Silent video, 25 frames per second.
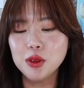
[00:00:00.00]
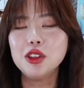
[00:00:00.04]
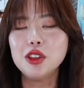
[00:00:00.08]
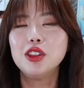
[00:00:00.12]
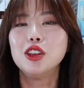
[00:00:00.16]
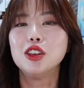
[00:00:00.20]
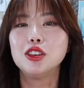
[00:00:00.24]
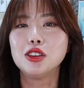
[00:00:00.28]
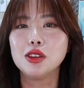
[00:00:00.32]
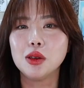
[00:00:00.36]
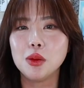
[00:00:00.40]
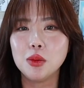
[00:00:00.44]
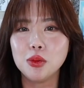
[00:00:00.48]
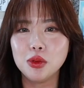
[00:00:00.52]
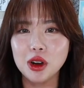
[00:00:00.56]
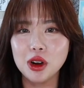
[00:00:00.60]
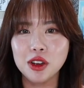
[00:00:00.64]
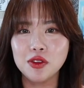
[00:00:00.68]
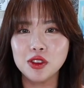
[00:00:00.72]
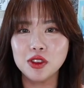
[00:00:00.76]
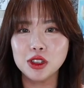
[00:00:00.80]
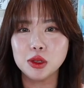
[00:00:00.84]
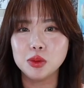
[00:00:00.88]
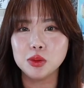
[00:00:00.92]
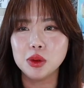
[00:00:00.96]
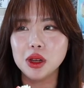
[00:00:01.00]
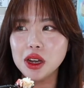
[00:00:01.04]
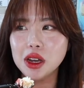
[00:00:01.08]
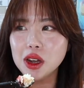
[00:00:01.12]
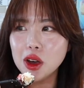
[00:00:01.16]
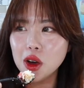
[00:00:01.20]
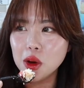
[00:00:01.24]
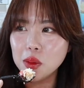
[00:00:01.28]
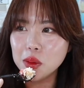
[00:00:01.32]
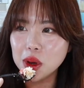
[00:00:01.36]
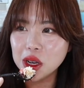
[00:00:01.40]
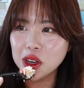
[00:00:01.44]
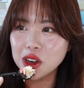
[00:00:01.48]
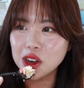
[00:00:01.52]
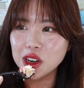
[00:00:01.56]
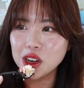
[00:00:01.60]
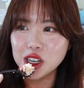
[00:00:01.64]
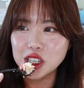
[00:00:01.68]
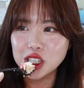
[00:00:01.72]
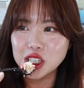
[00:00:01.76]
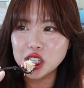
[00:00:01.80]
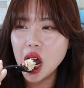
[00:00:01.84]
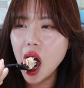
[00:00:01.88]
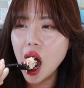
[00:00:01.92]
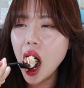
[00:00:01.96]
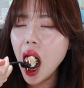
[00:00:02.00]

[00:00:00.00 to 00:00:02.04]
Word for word: with this breakfast plate. Oh my gosh.